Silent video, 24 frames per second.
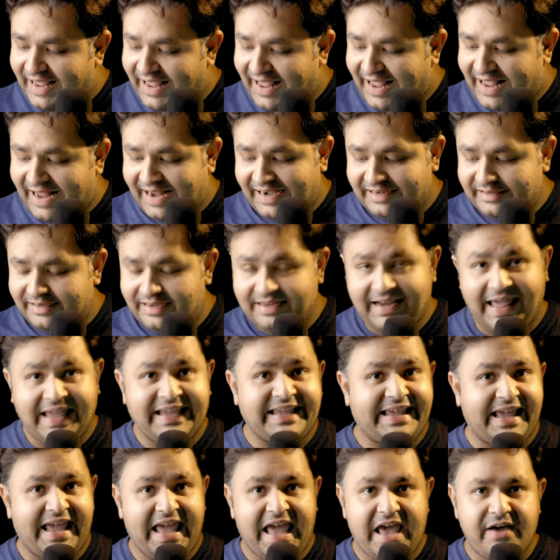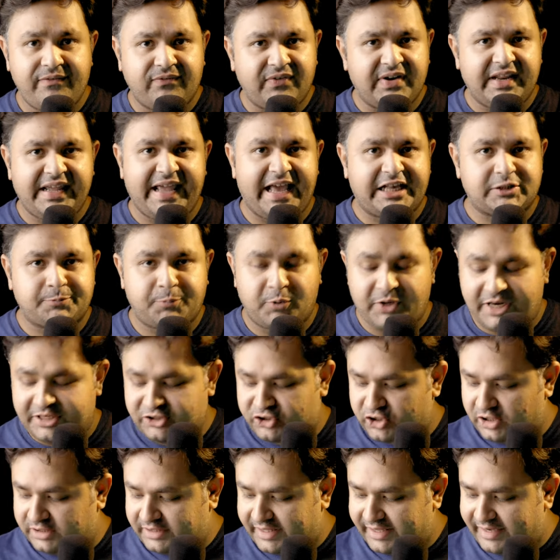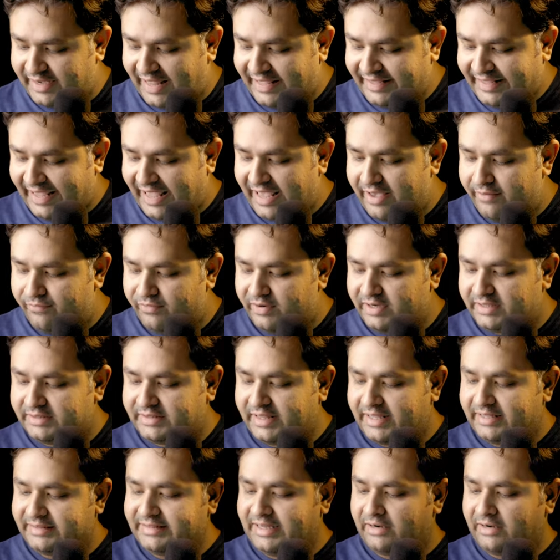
And like every exponential thing, like everything